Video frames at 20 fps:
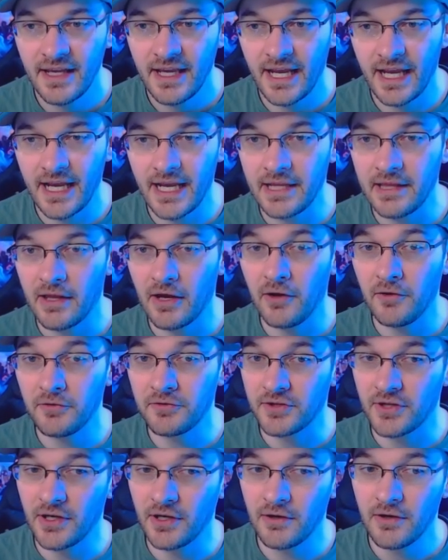and
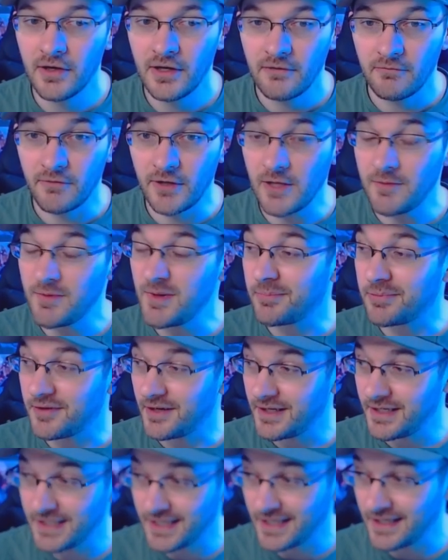also will you be
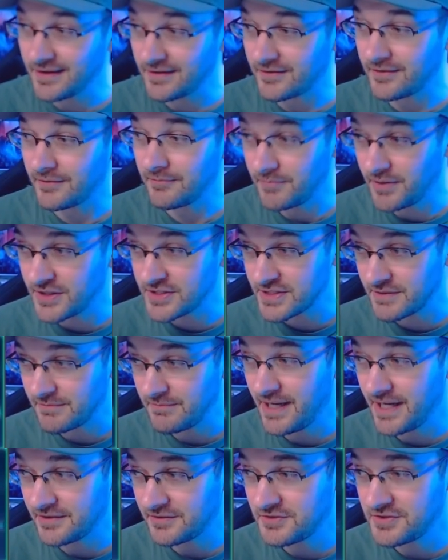playing as a bunch of
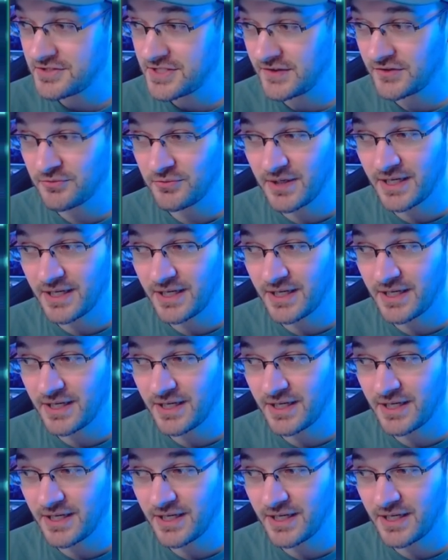Master Chiefs?